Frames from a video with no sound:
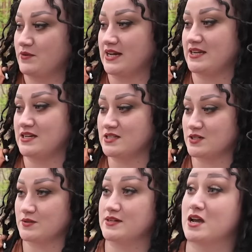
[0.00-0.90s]
when I need
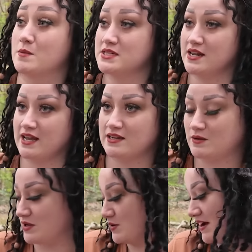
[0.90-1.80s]
to. It comes in
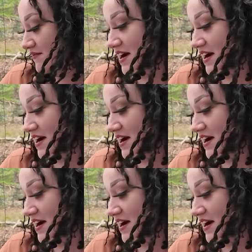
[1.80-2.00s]
handy when you have